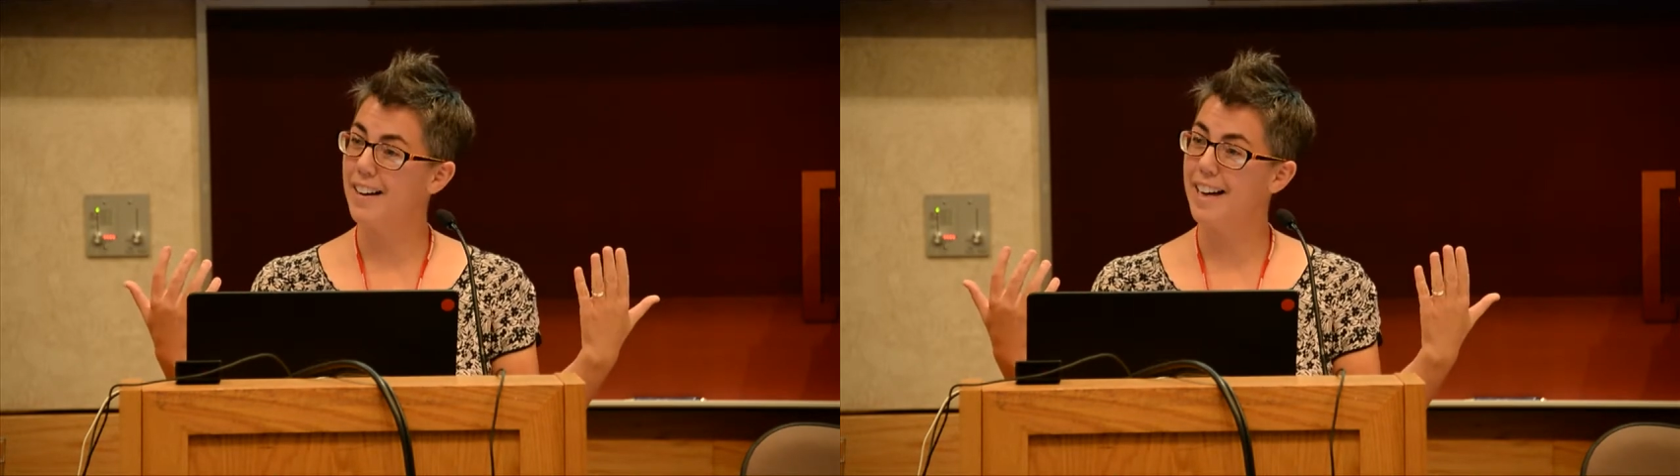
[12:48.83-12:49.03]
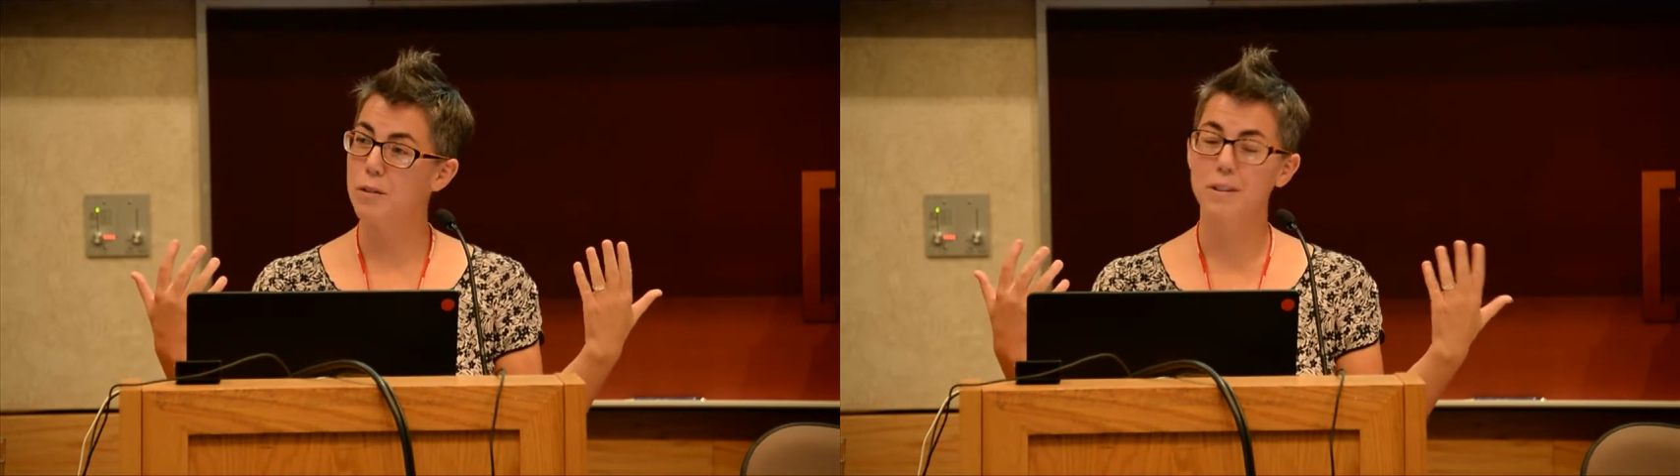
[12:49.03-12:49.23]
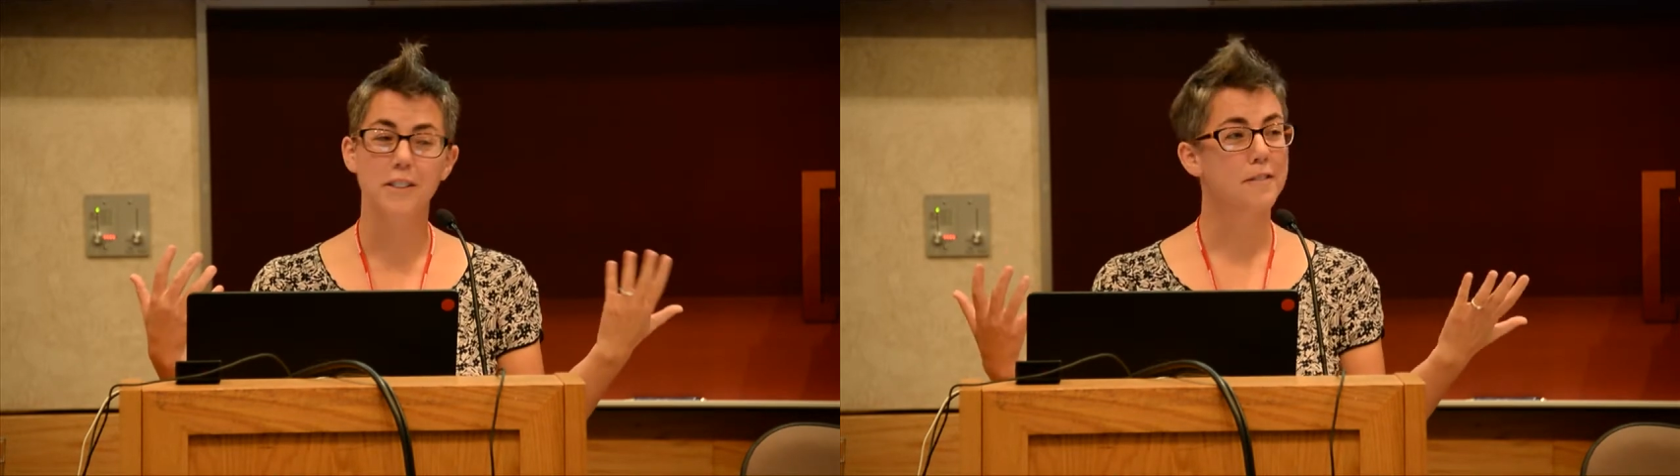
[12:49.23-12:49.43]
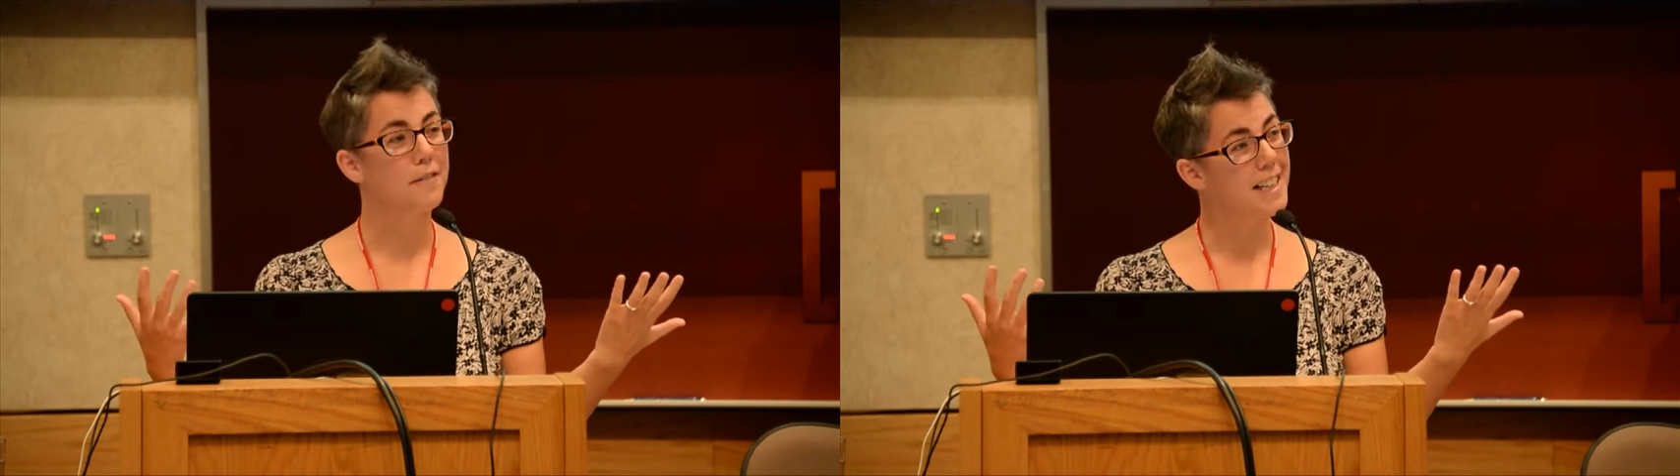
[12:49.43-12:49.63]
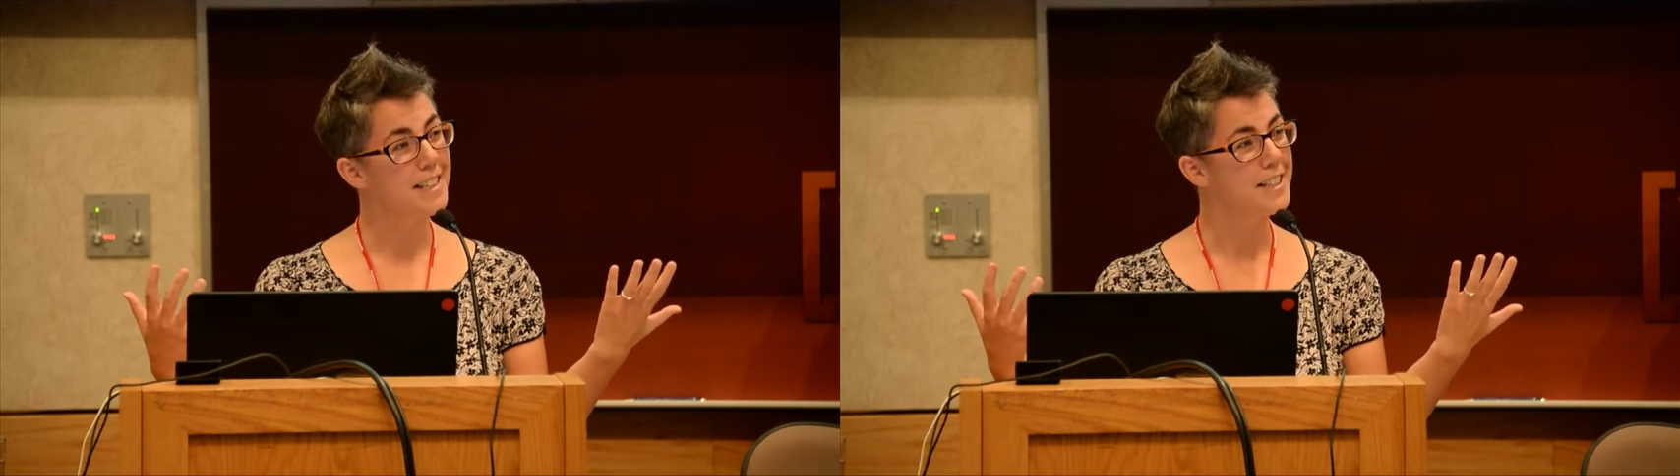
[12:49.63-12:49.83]
guide will
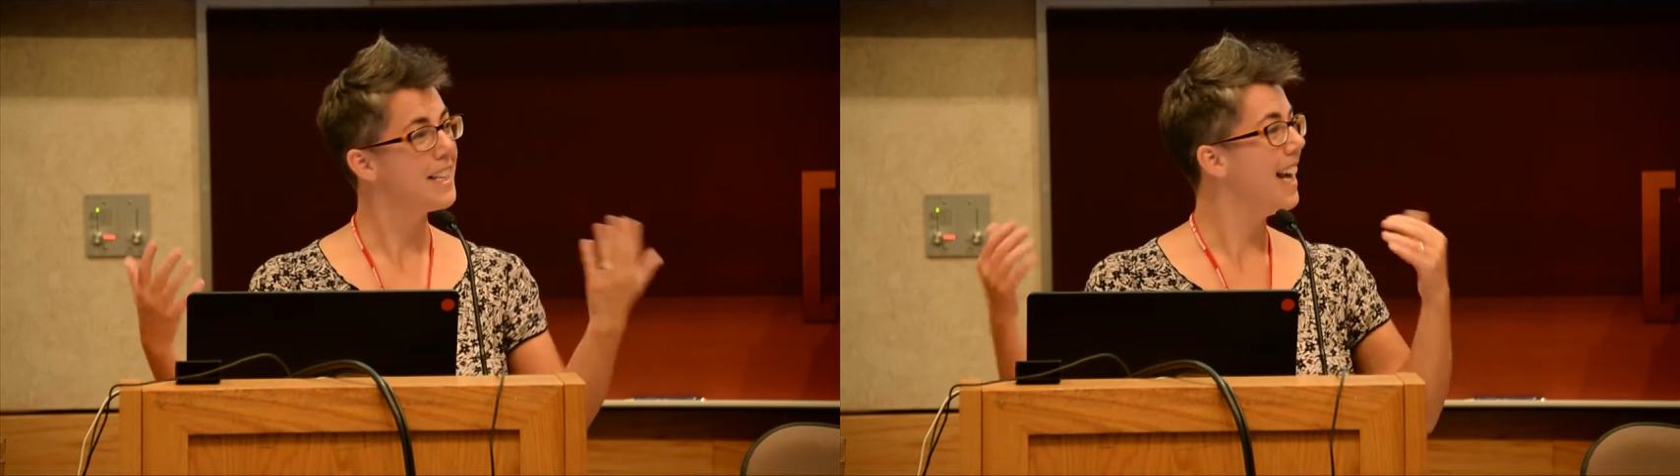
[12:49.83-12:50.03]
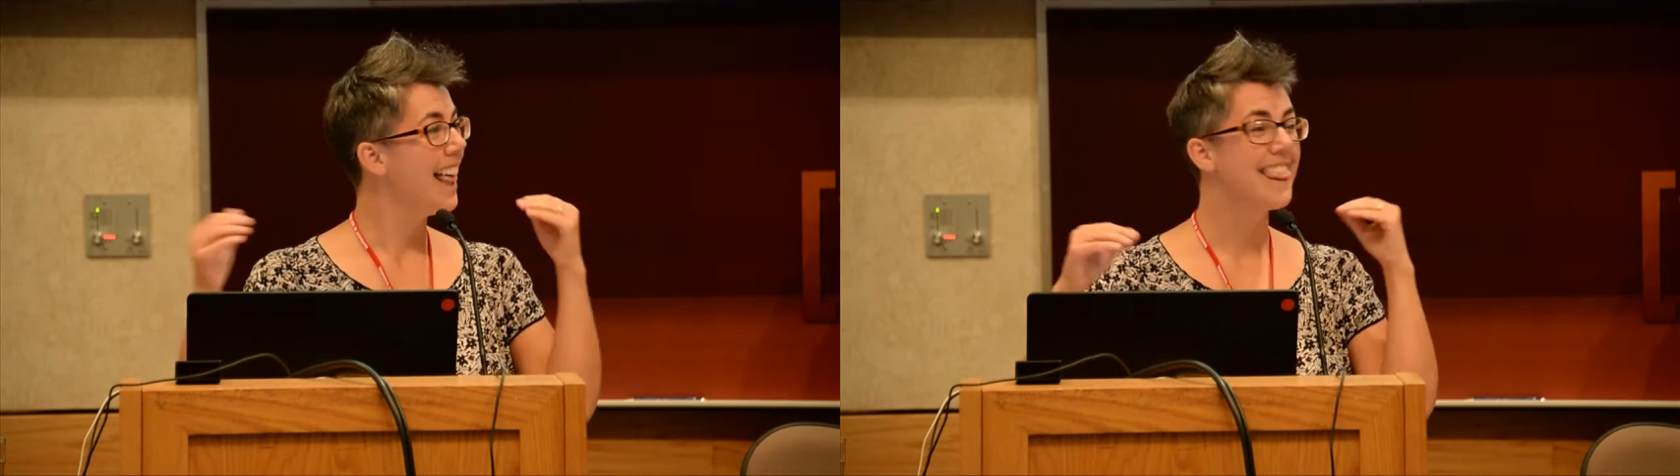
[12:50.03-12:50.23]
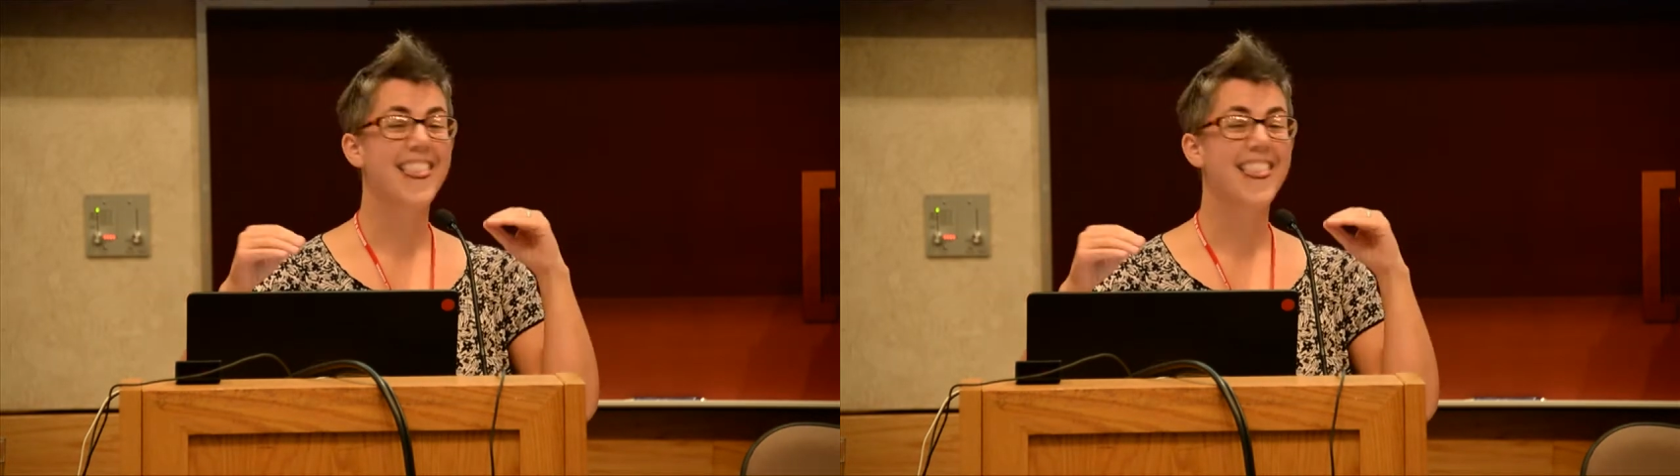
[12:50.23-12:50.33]
suffice,